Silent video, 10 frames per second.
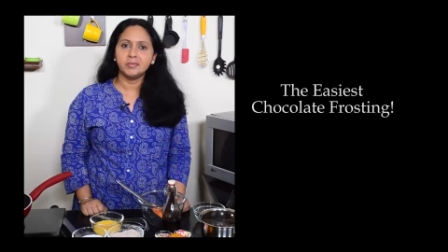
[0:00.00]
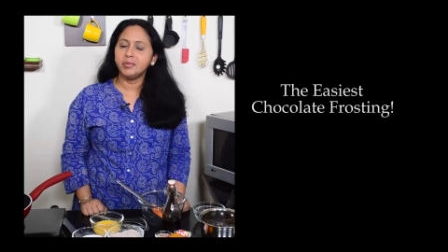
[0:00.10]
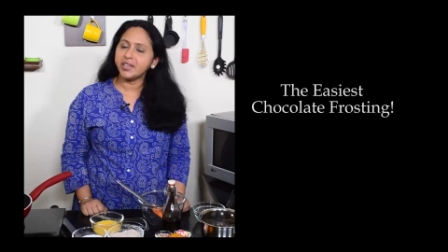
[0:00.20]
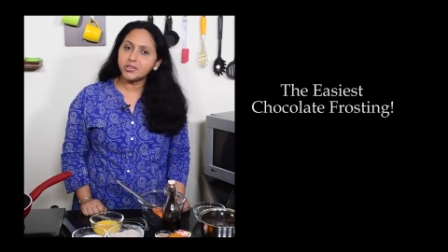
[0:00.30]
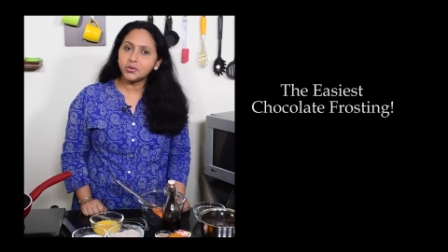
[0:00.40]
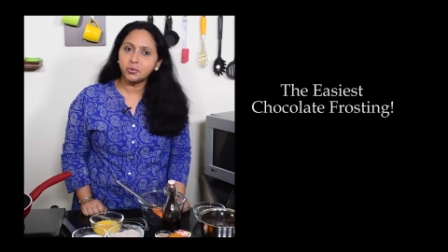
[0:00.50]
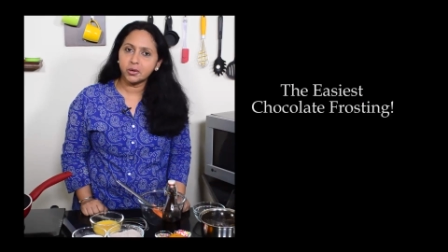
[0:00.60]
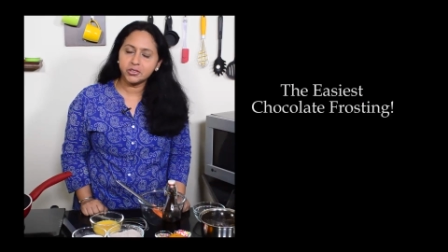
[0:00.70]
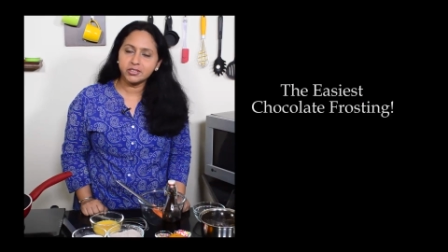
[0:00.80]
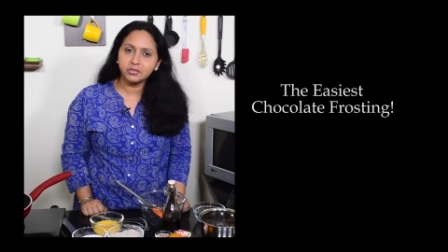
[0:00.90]
Please do
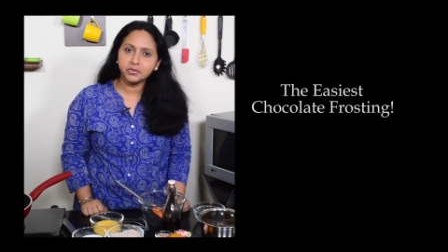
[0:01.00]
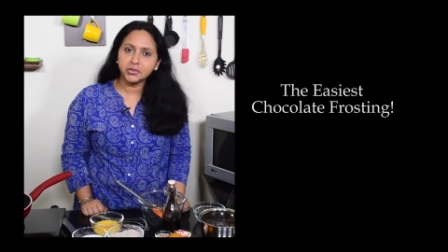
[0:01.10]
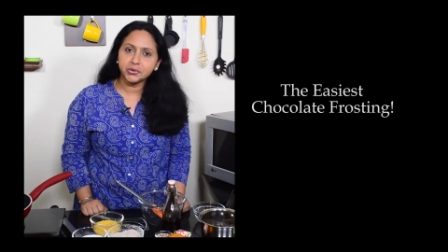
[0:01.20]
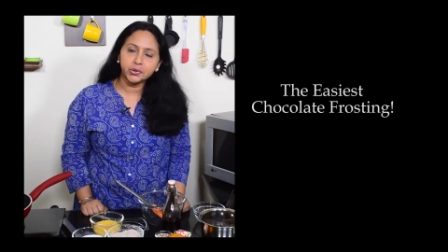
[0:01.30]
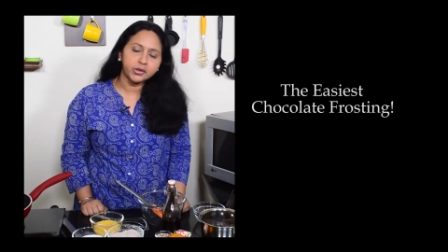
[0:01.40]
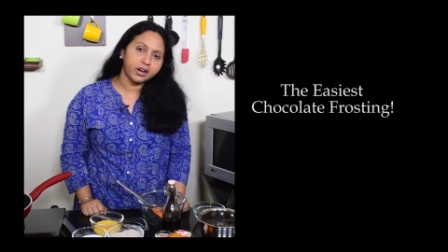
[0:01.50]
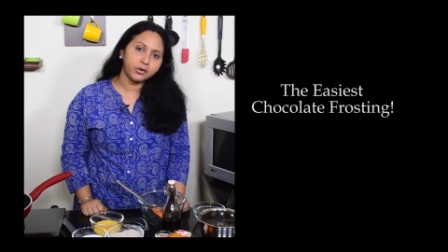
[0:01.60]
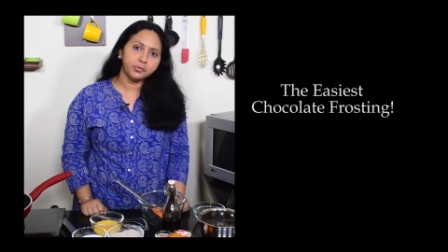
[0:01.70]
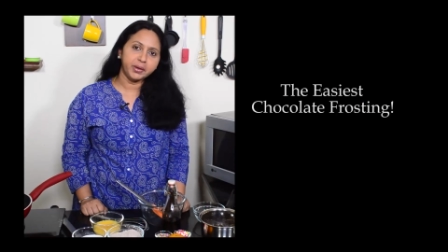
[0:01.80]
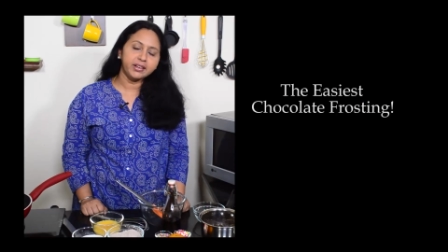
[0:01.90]
watch this video on how
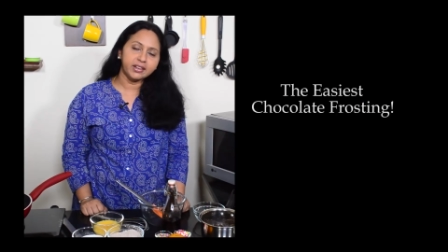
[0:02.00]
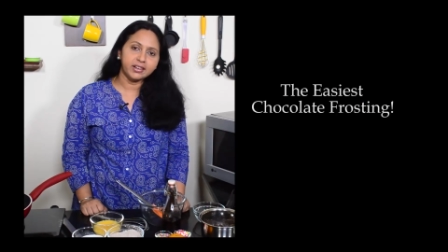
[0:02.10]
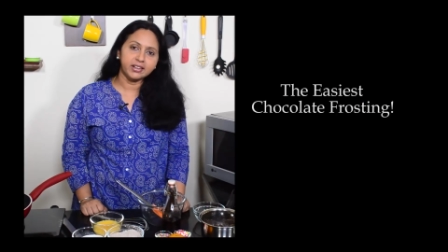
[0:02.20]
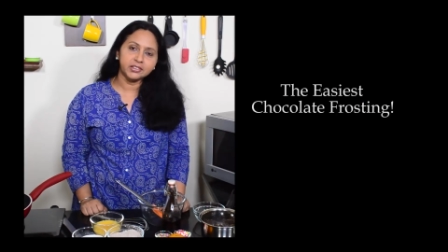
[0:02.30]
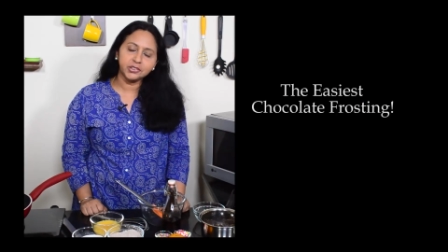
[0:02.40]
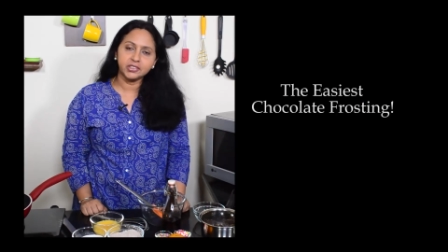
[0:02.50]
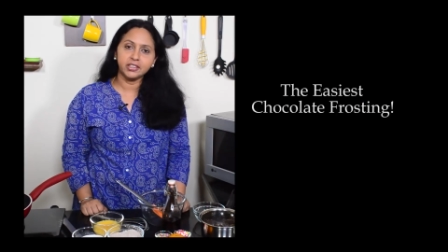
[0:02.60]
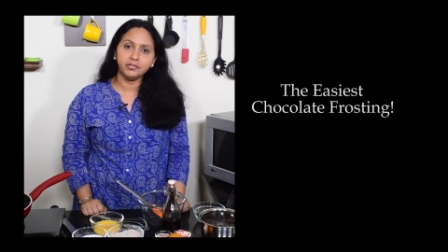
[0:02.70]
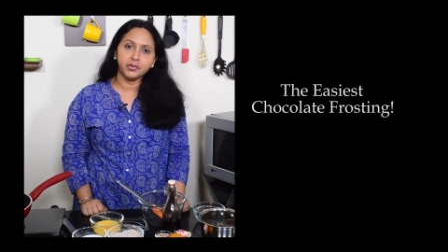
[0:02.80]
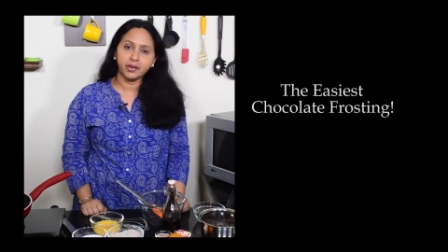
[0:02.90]
to make ganache
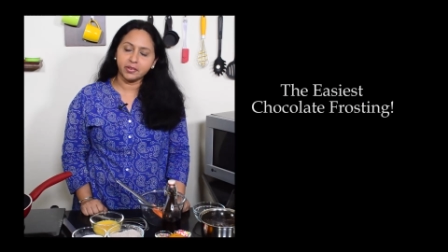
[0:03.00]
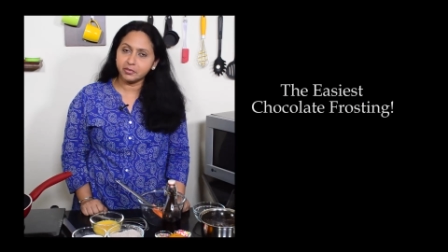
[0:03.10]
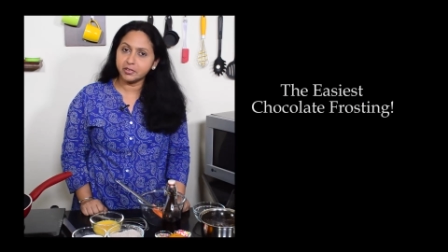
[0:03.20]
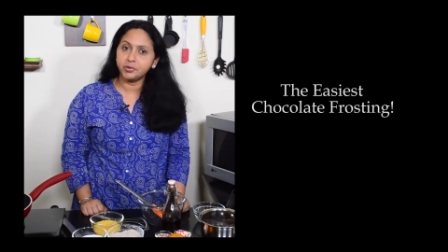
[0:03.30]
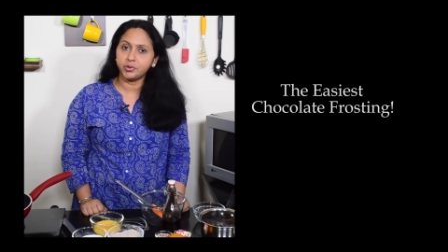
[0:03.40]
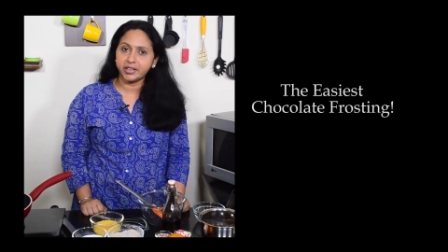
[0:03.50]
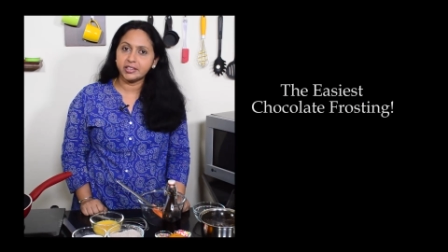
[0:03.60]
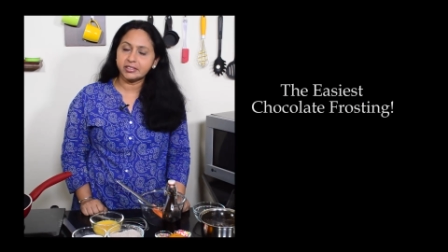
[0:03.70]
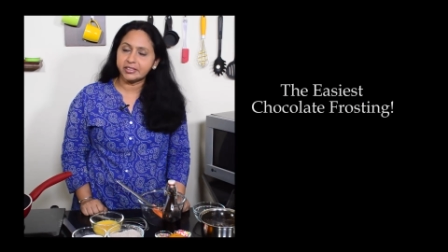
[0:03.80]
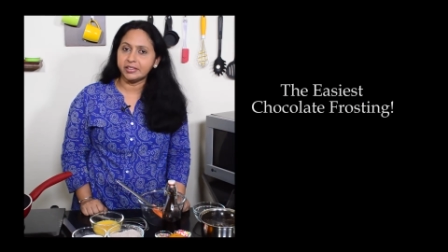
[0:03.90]
if you have never tried
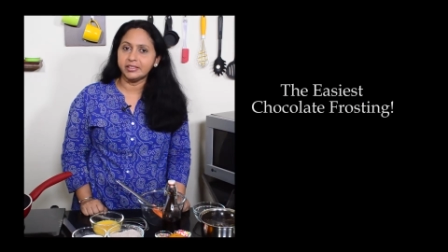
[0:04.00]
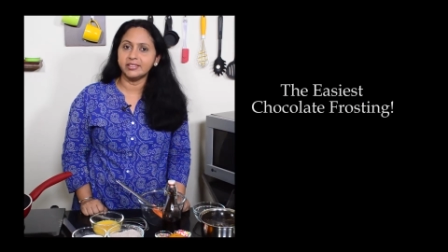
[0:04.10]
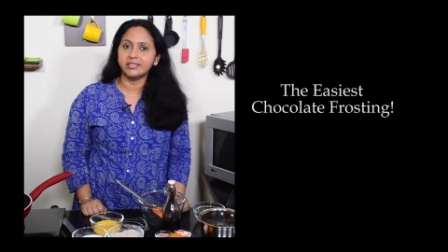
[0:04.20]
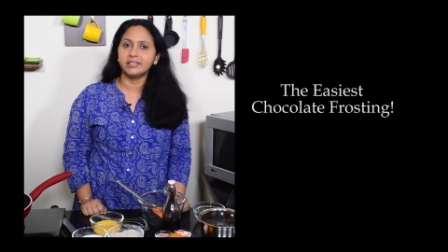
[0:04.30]
it earlier.